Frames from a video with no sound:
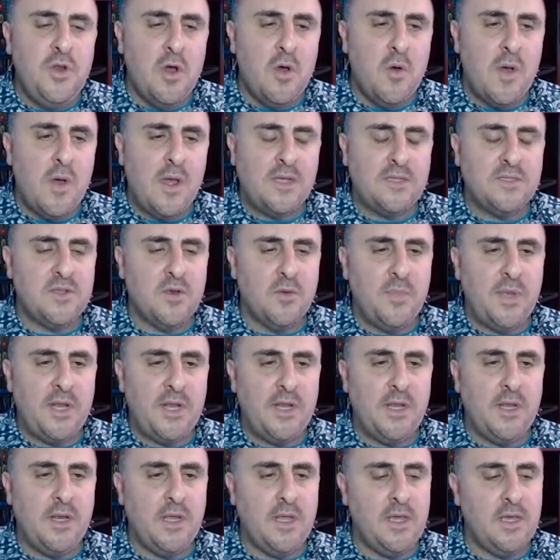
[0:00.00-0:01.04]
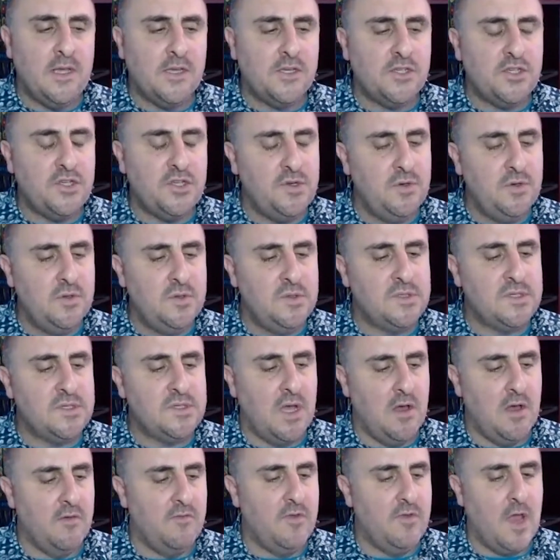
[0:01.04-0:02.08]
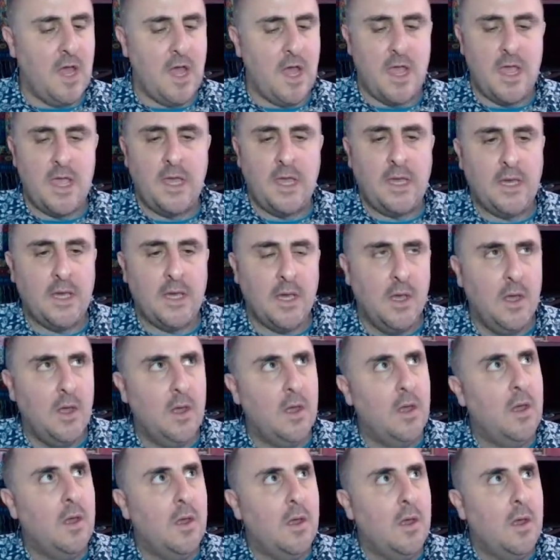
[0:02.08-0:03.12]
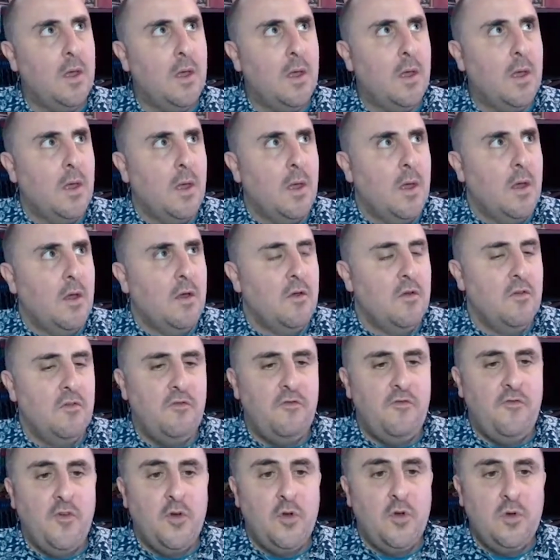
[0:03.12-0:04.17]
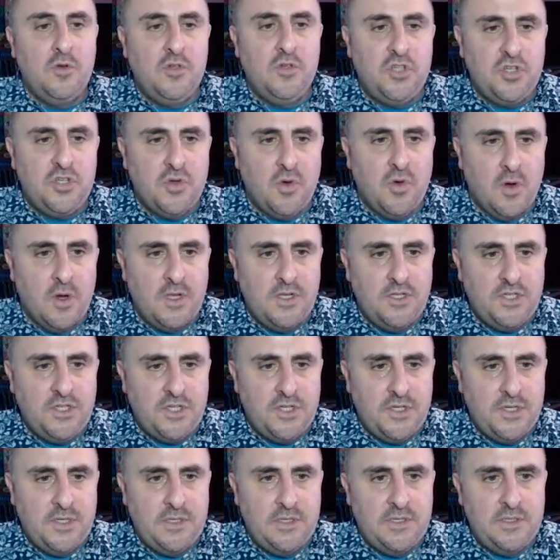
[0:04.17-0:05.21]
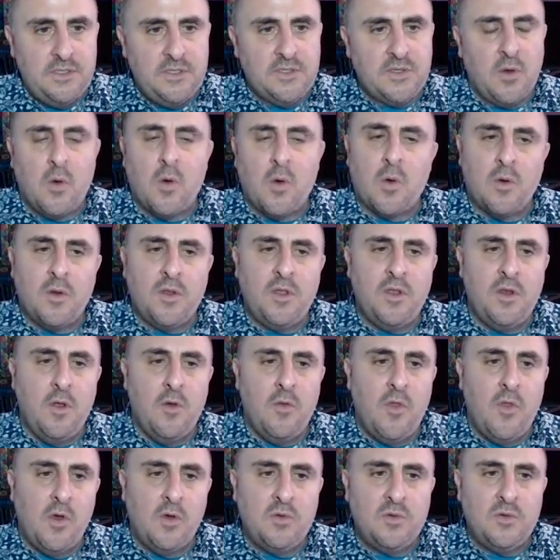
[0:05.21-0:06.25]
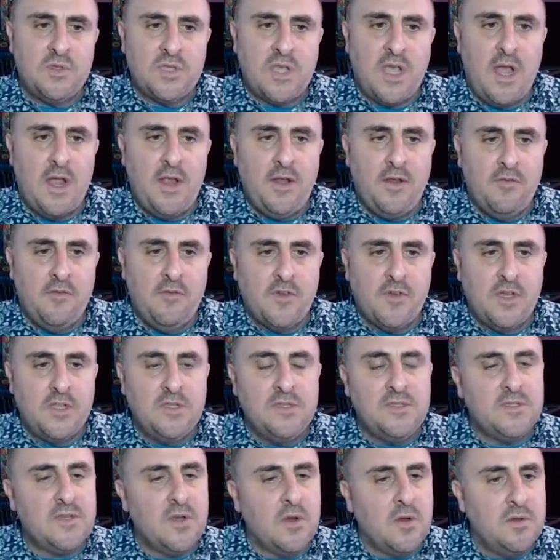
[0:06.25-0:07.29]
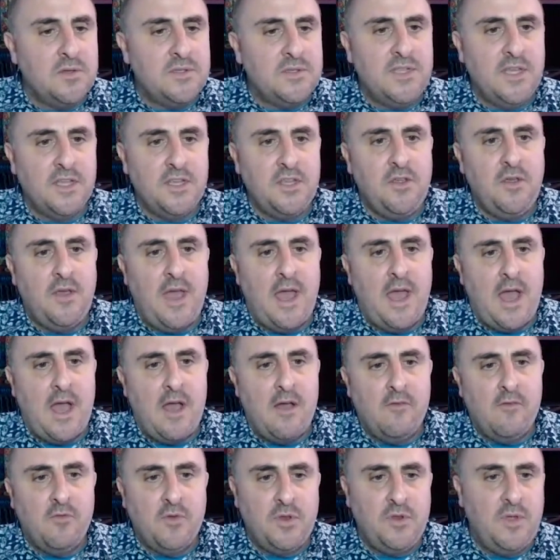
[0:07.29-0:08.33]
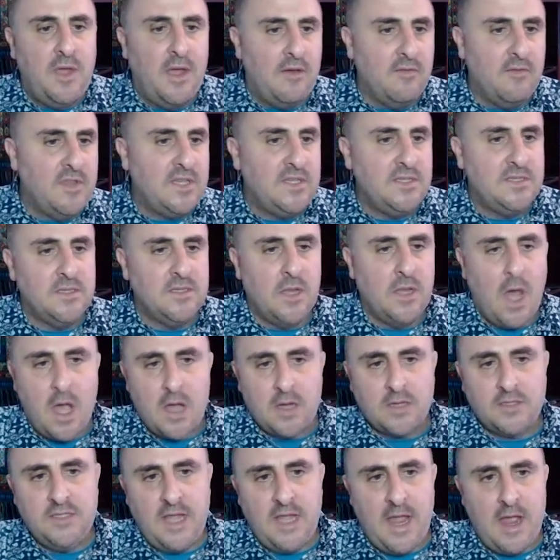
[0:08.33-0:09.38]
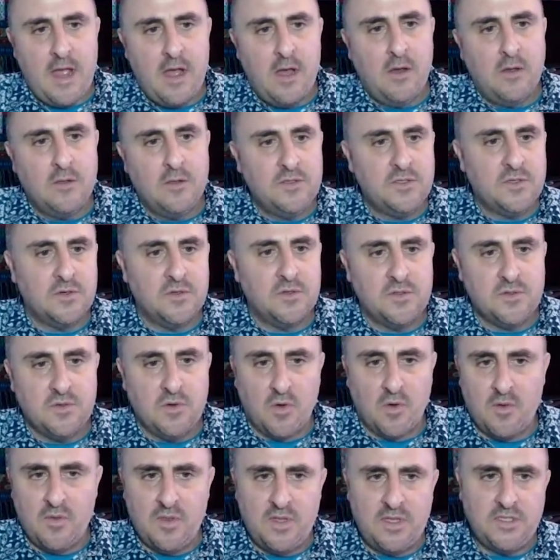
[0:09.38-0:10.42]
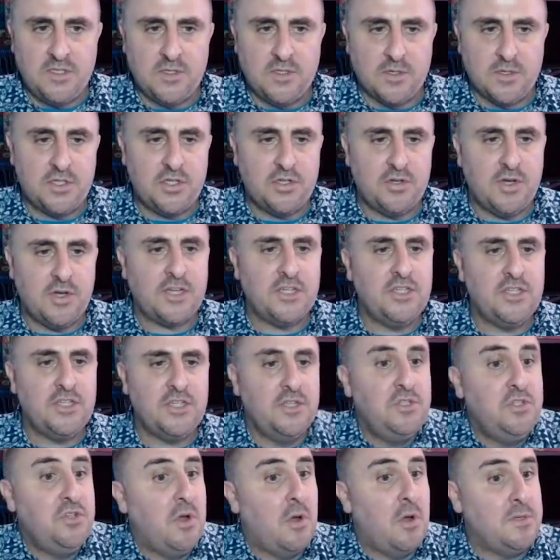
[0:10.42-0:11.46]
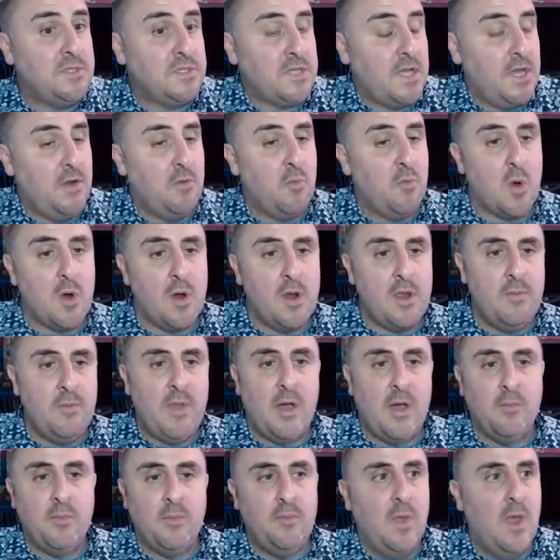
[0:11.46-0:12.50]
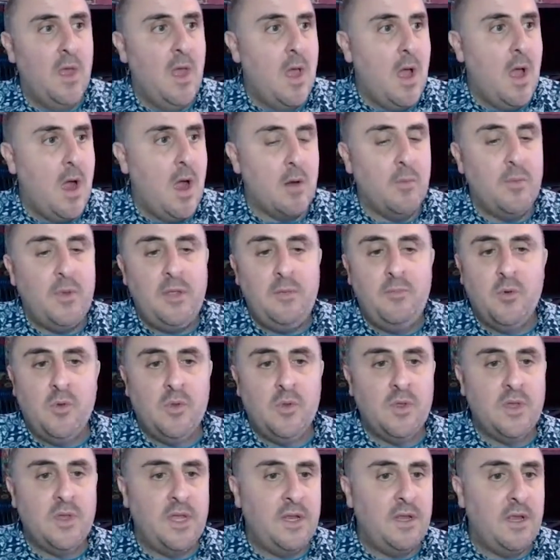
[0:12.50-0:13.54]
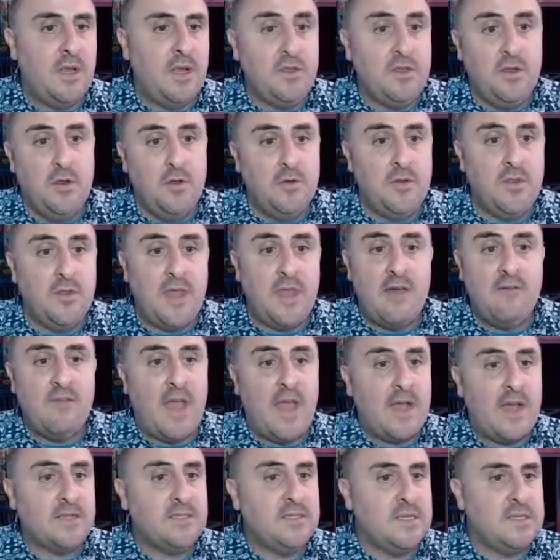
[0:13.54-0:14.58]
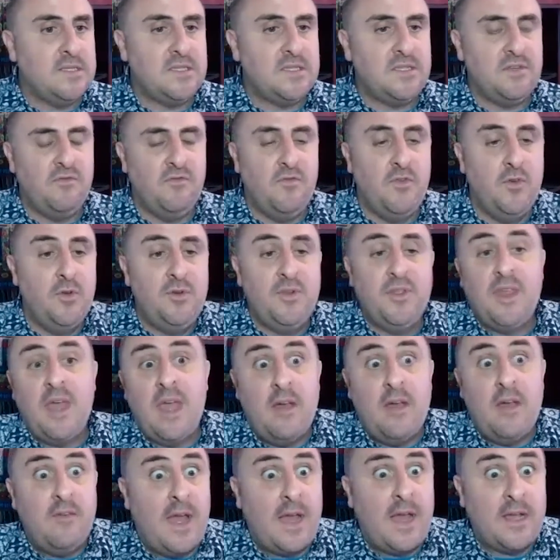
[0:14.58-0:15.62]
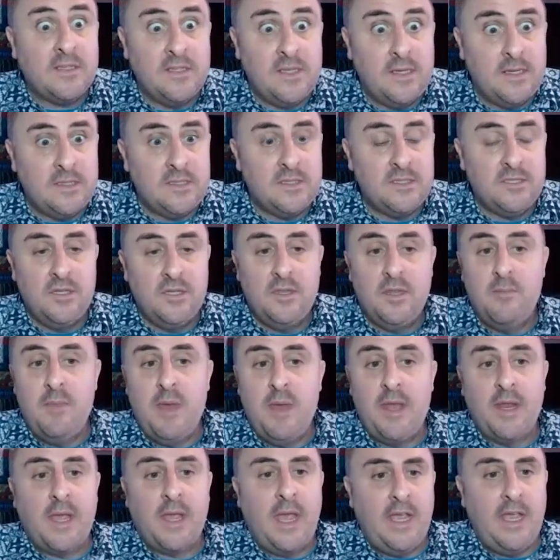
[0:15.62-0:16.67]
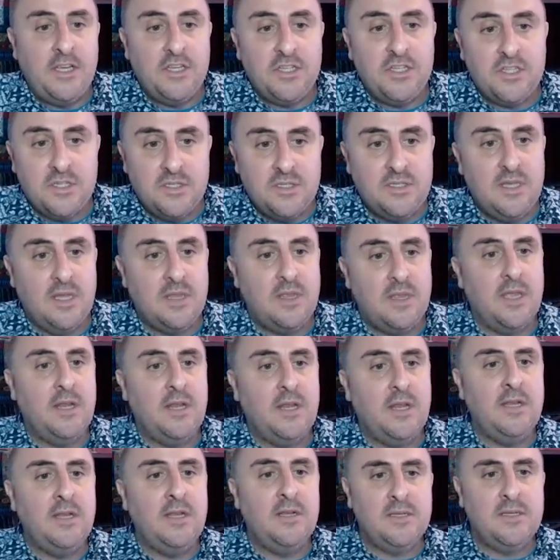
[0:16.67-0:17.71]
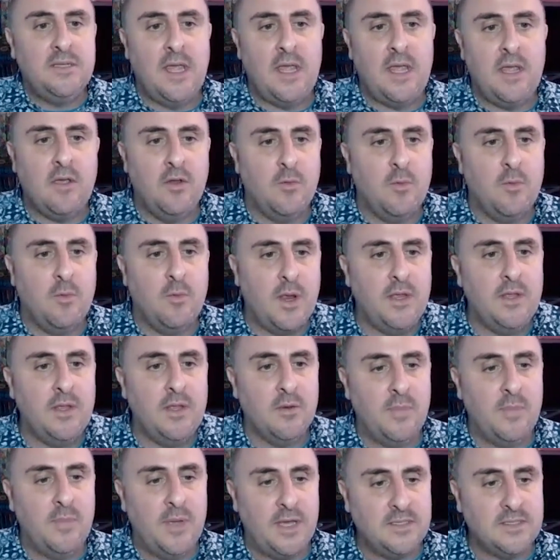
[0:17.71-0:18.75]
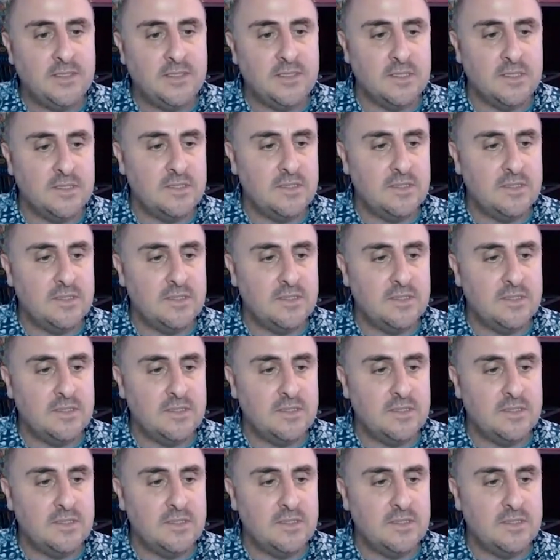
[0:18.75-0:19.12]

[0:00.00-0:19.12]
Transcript: Has there been any issues of like food shortages or, you know, those kind of concerns that you have when you have these lockdowns or these restrictions? You always kind of worry about, are people gonna, you know, do they have access to food? Do they have access to the medications that they need to take on a regular basis?